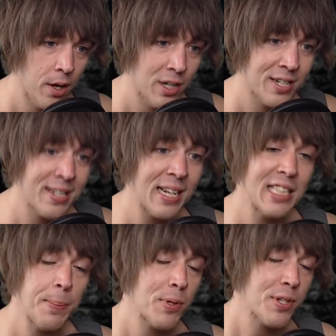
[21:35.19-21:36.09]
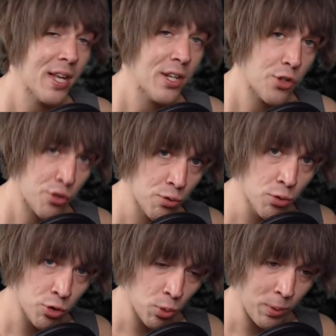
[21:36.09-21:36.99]
60%
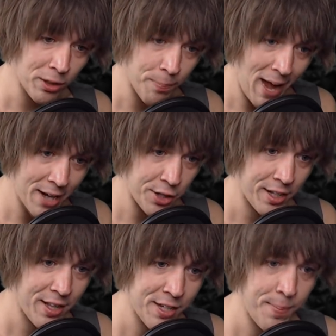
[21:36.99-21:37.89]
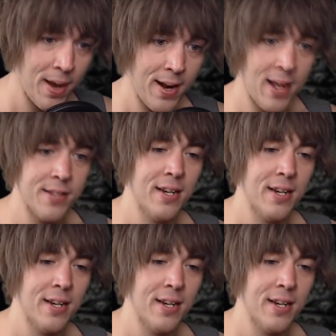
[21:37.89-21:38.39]
true dual wield magic this man has,